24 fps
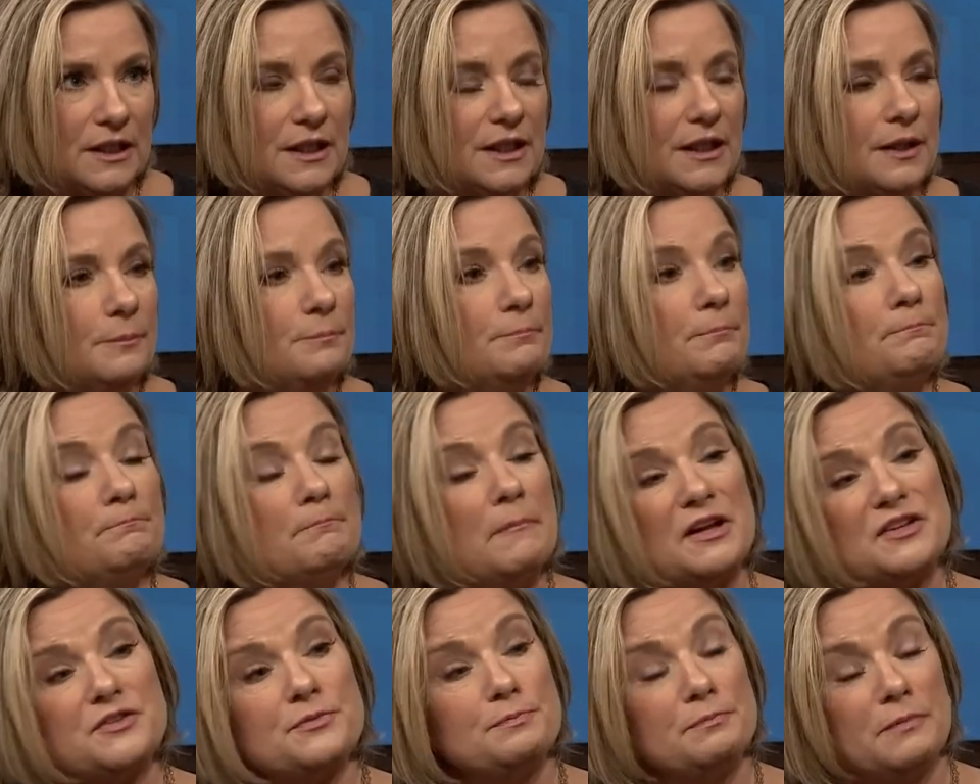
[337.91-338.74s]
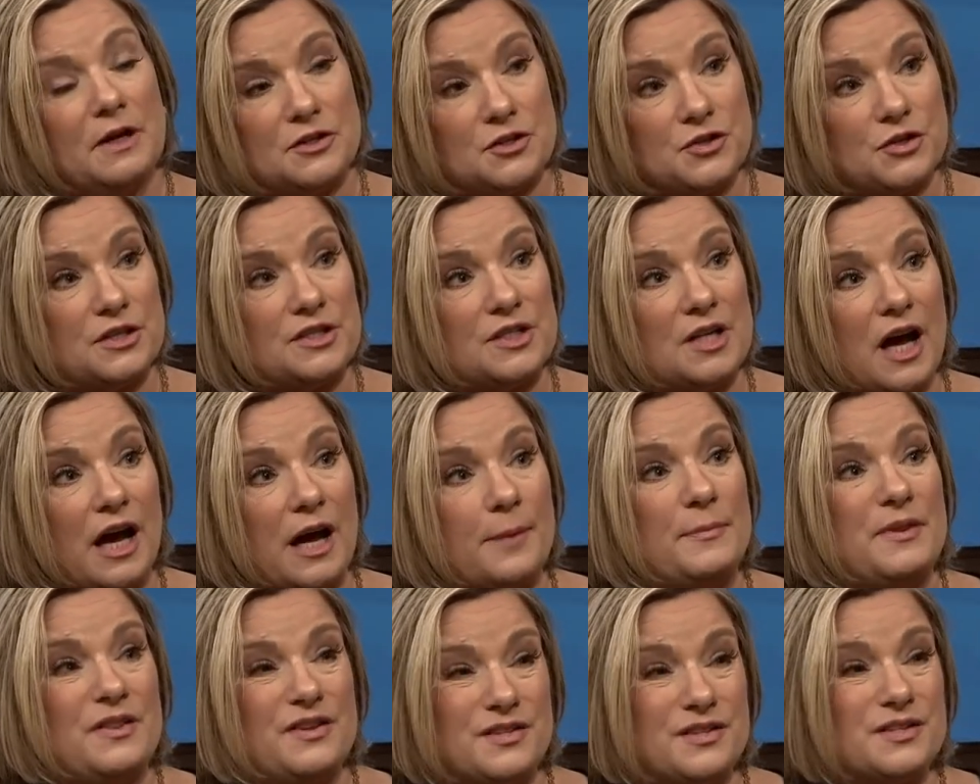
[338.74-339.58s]
Okay. Much, much, of the
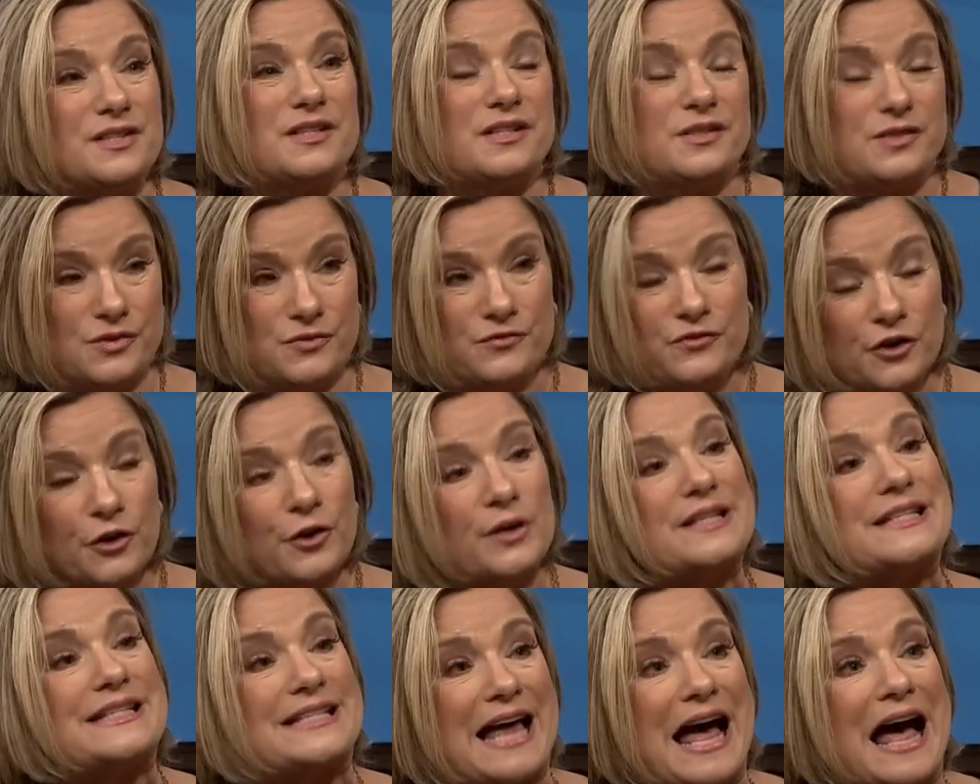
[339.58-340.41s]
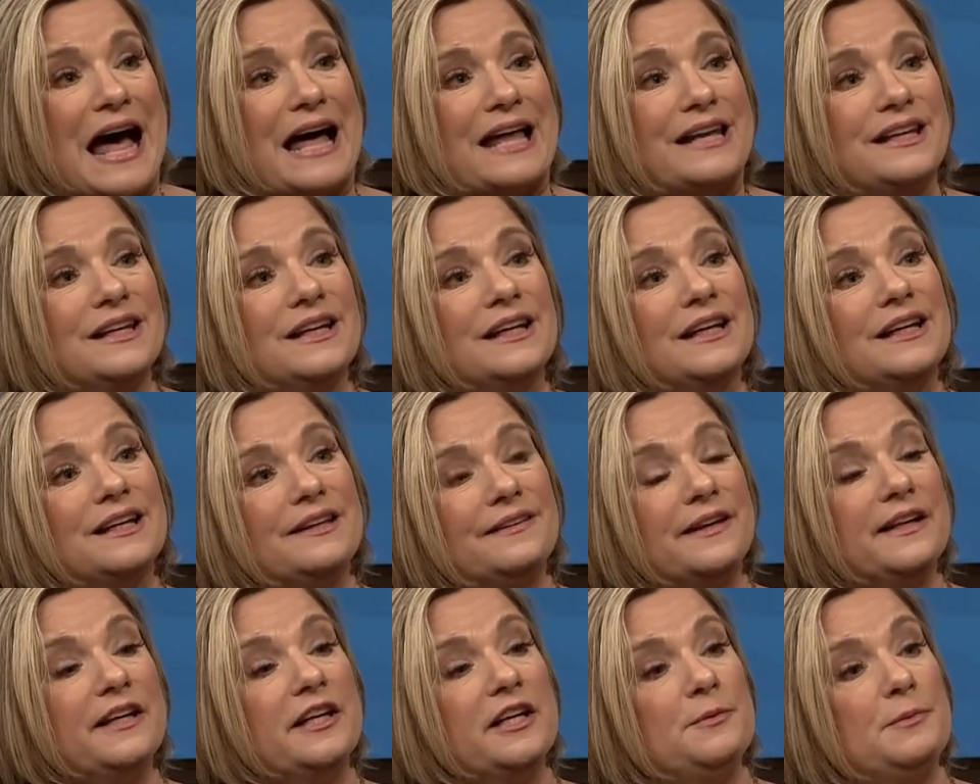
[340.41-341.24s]
time, and this is very sad,
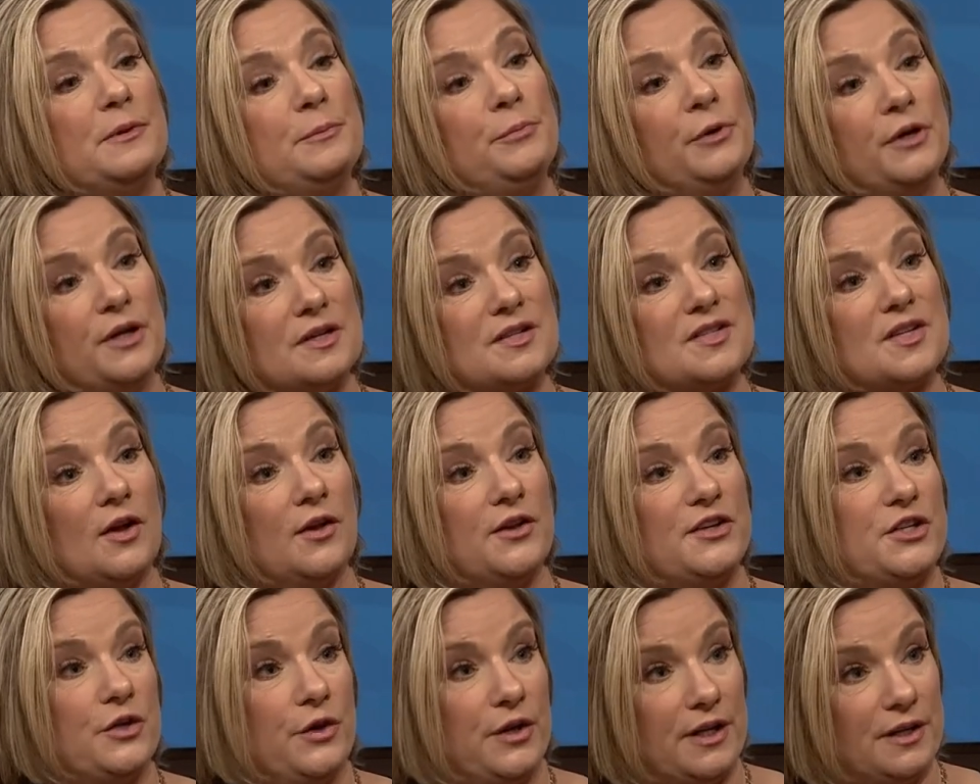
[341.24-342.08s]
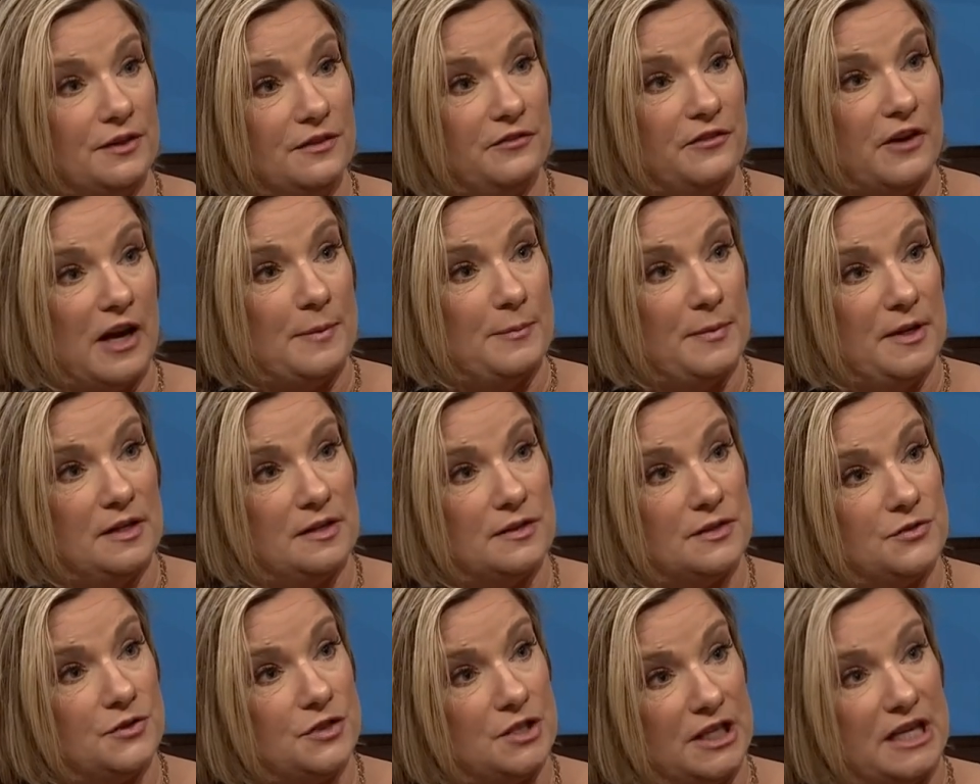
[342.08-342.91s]
they need to be put in solitary confinement
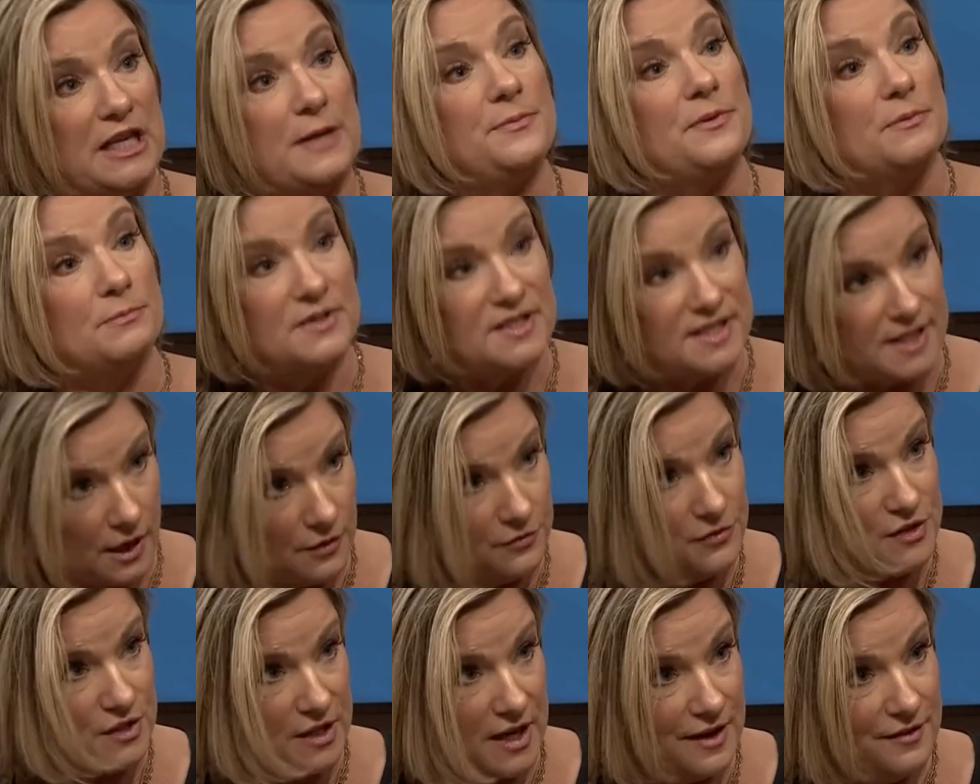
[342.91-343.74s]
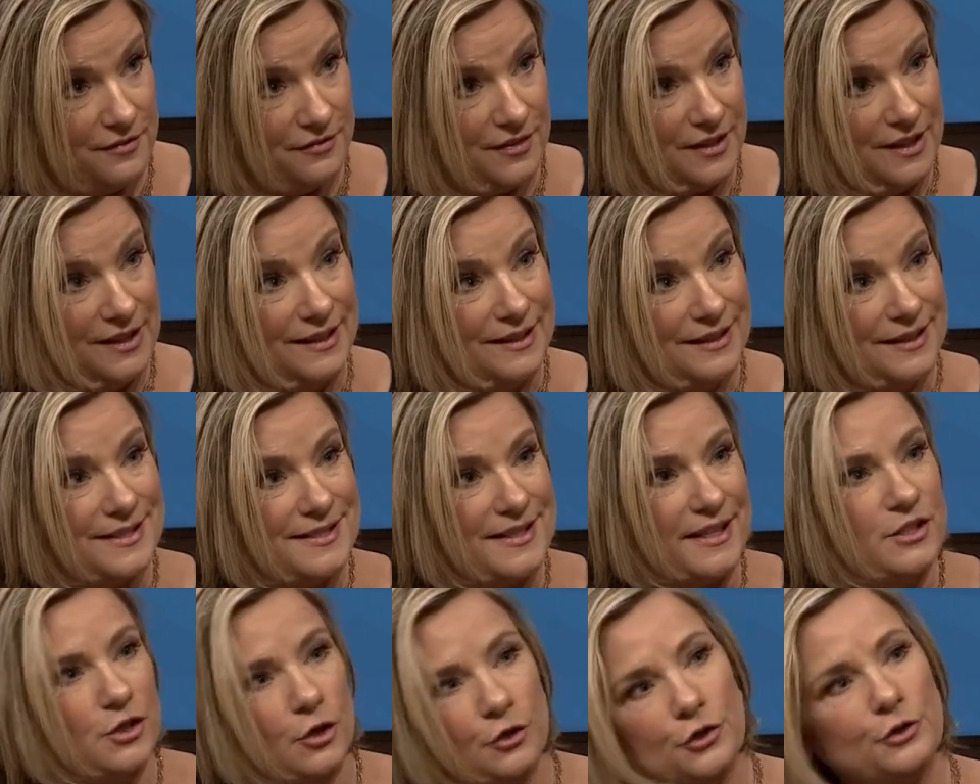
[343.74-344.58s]
to keep themselves safe because mm -hmm.
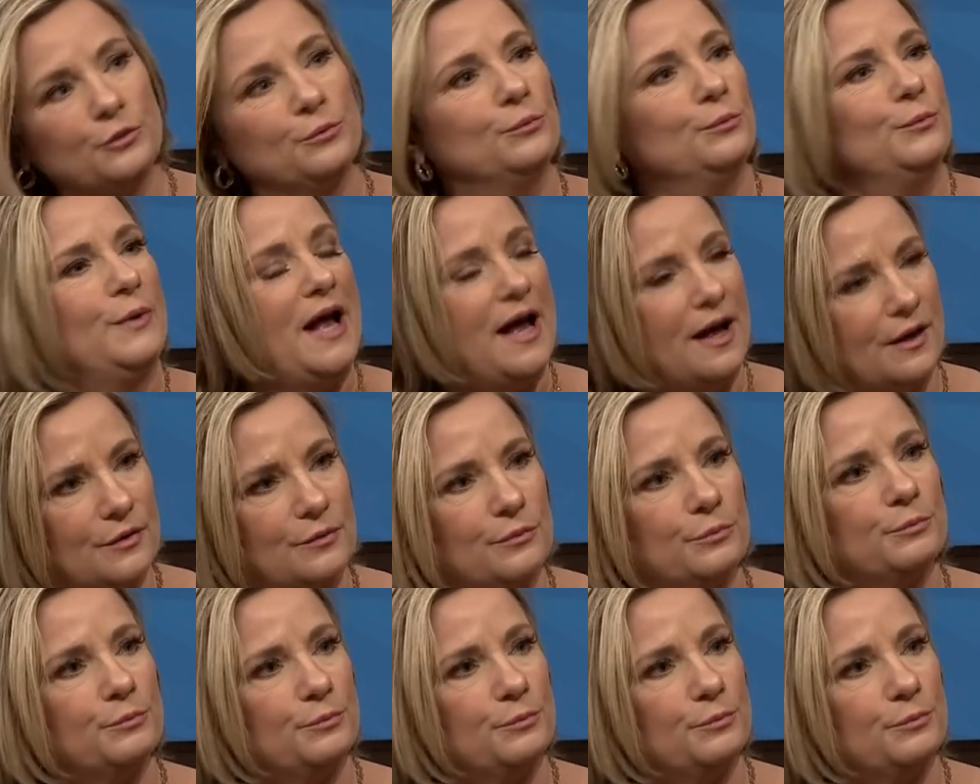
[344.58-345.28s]
they don't know how to,